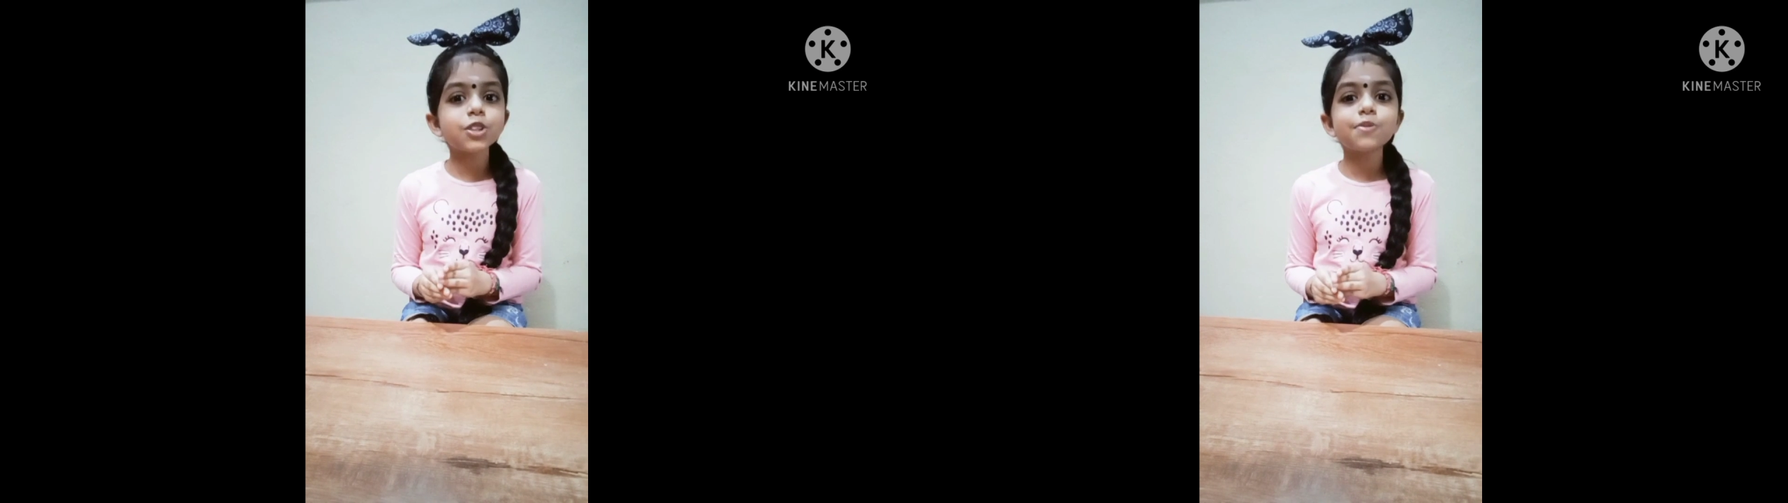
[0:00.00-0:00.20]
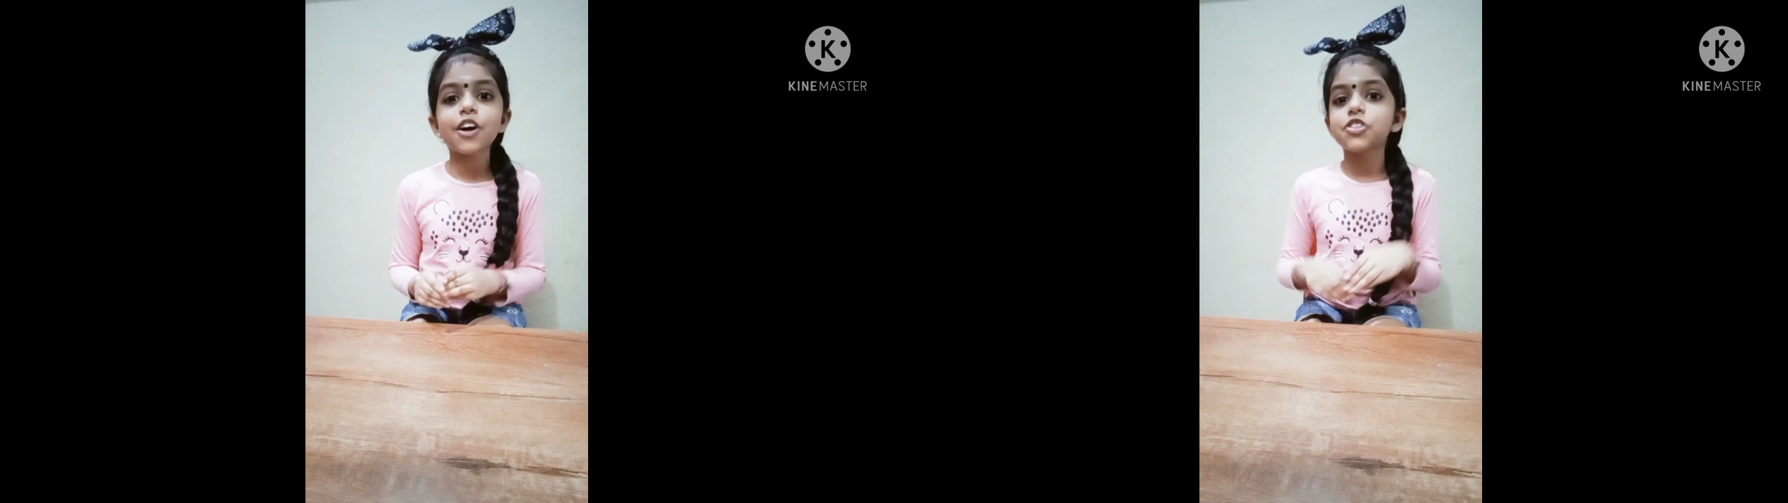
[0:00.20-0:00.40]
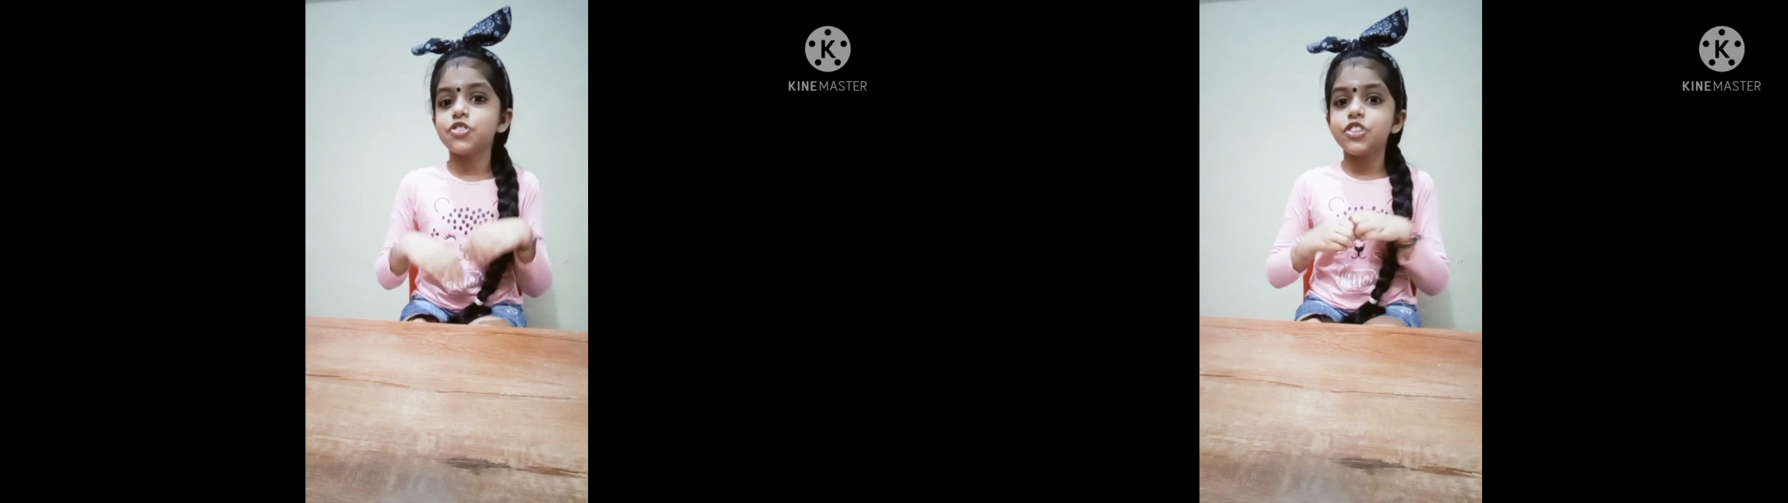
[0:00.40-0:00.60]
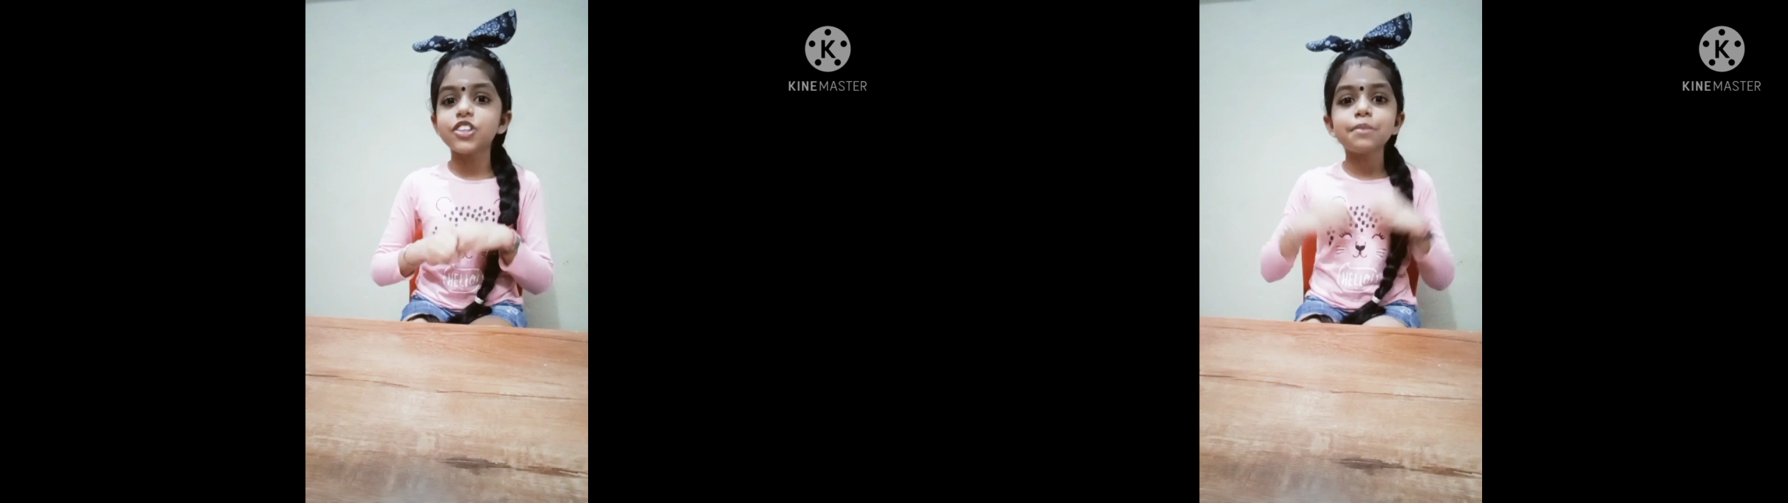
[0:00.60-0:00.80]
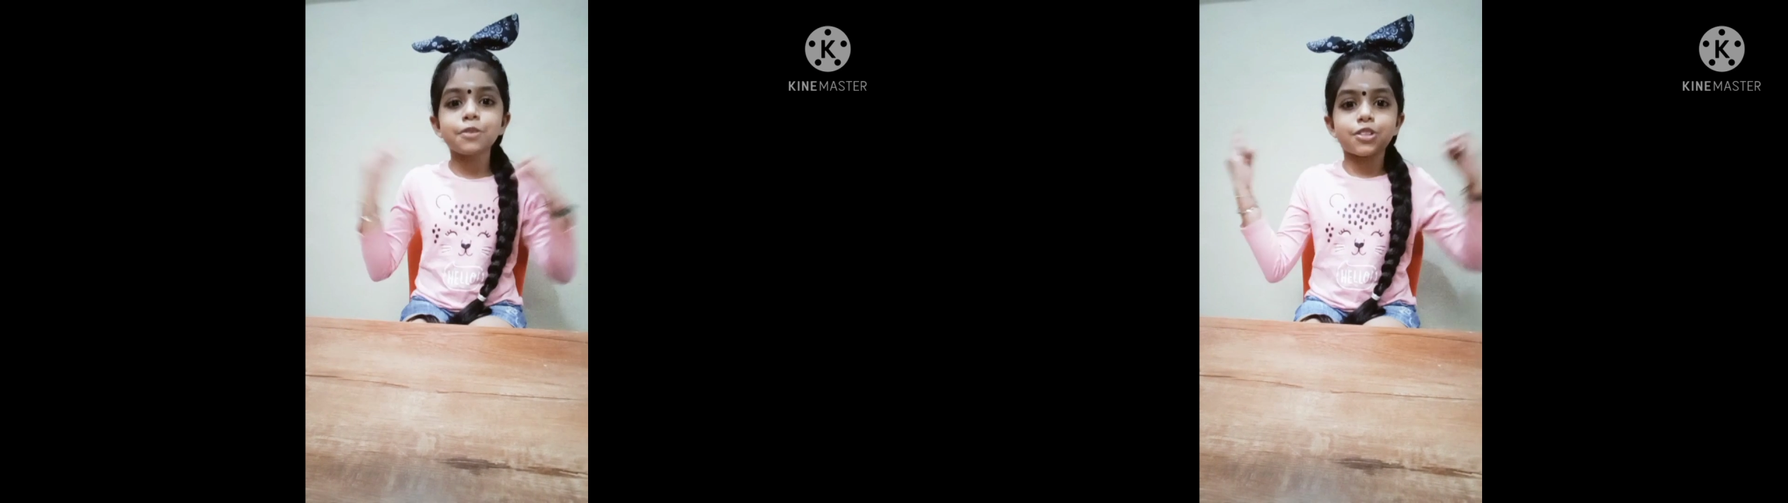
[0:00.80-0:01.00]
to watch
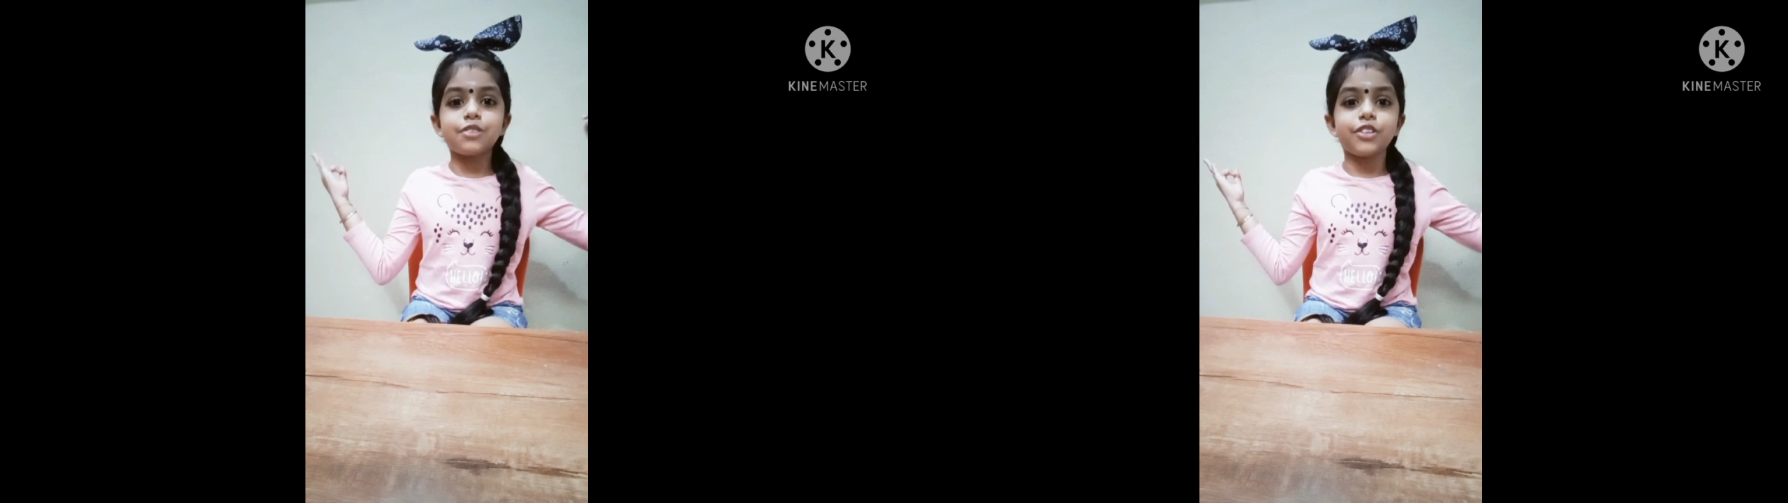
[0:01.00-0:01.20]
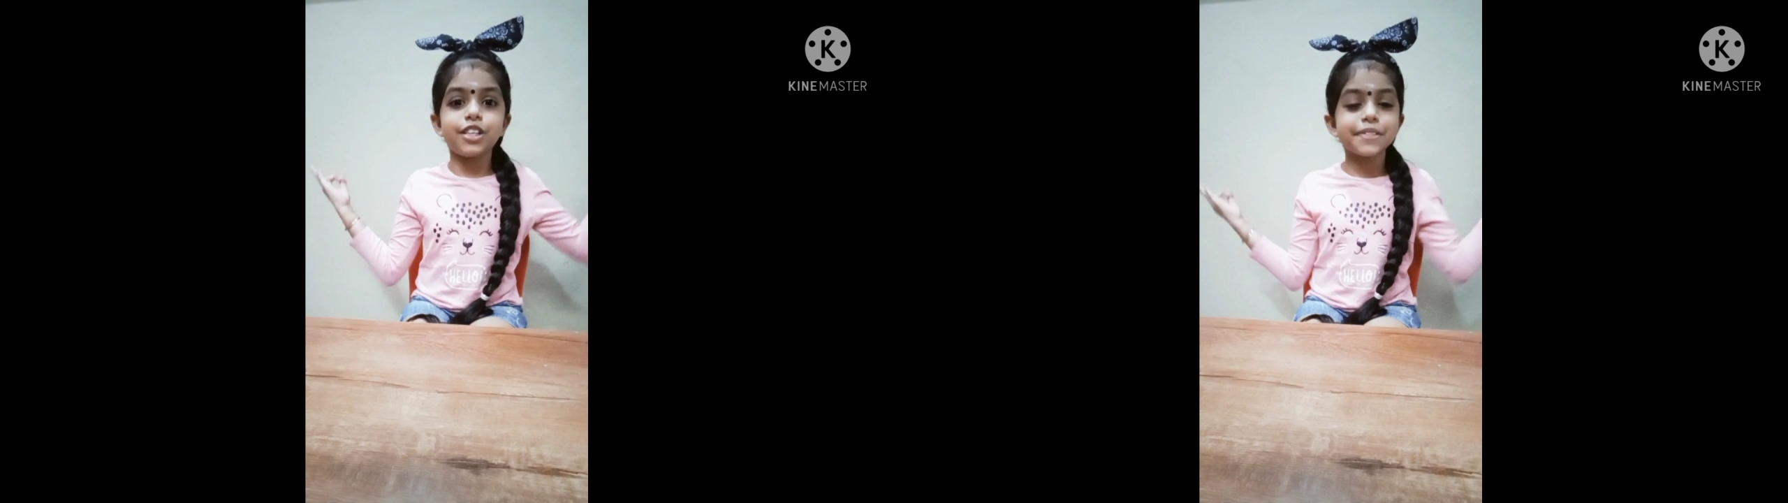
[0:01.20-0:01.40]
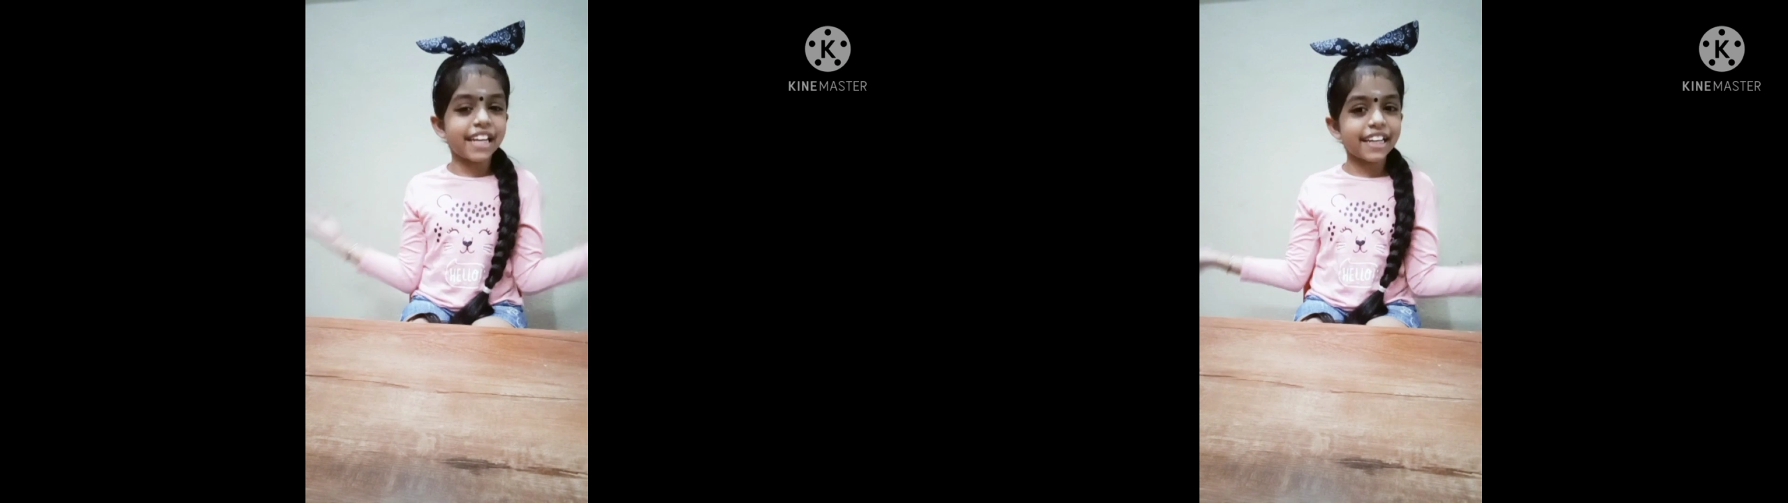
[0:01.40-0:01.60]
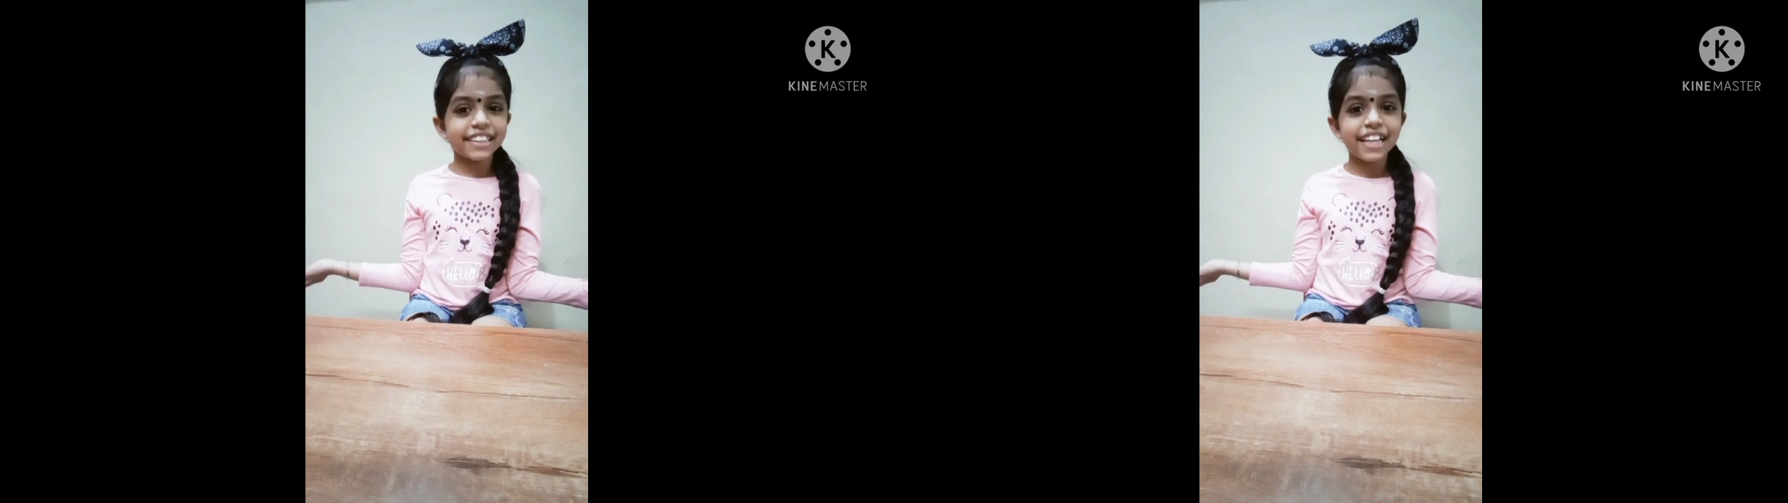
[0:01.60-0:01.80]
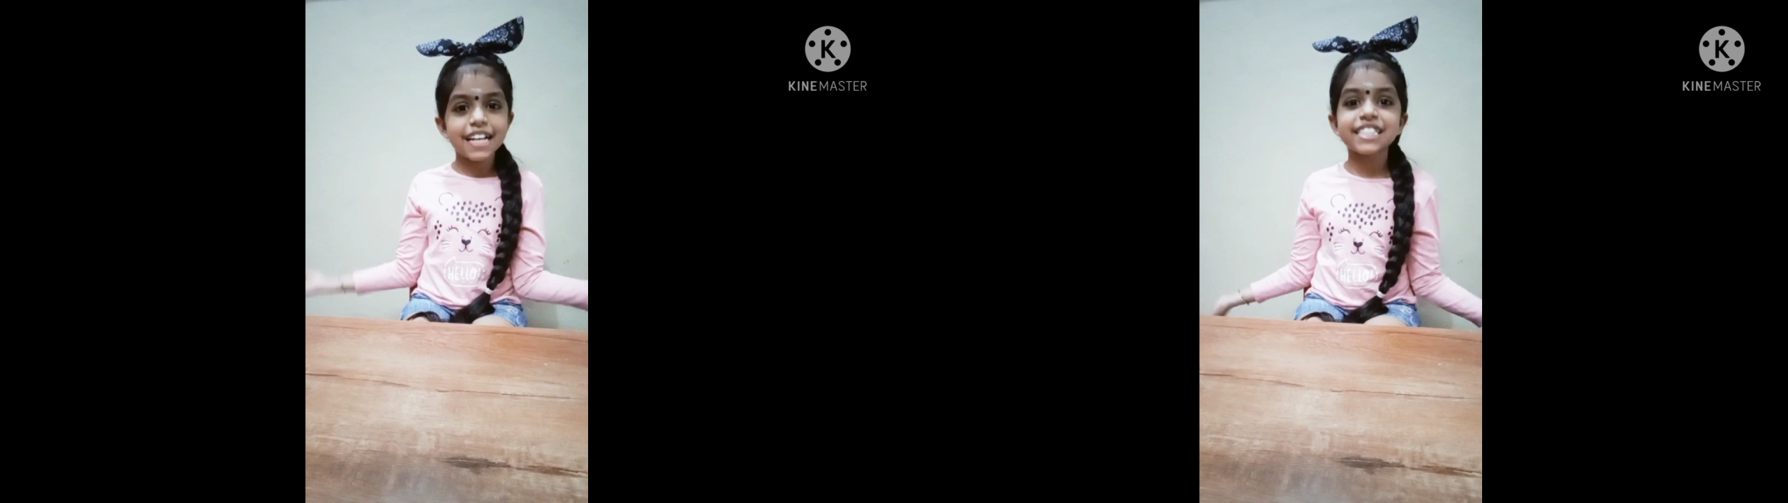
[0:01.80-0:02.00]
newly posted videos like
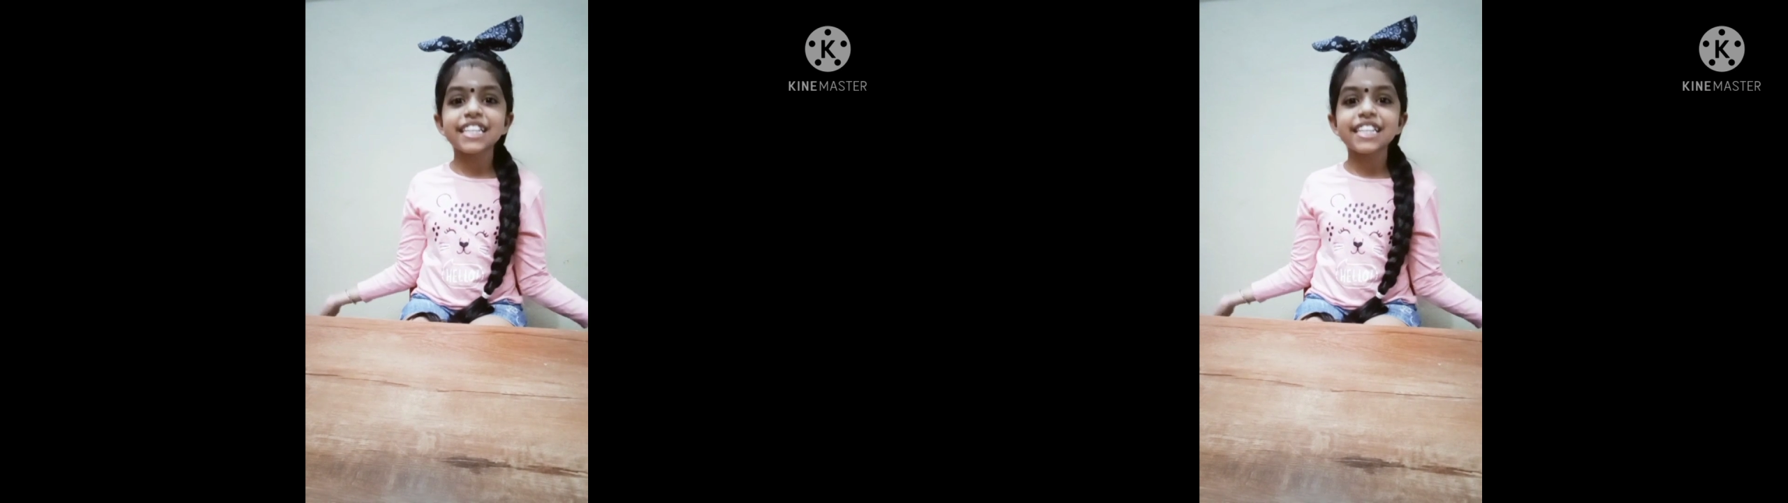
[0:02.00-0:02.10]
this.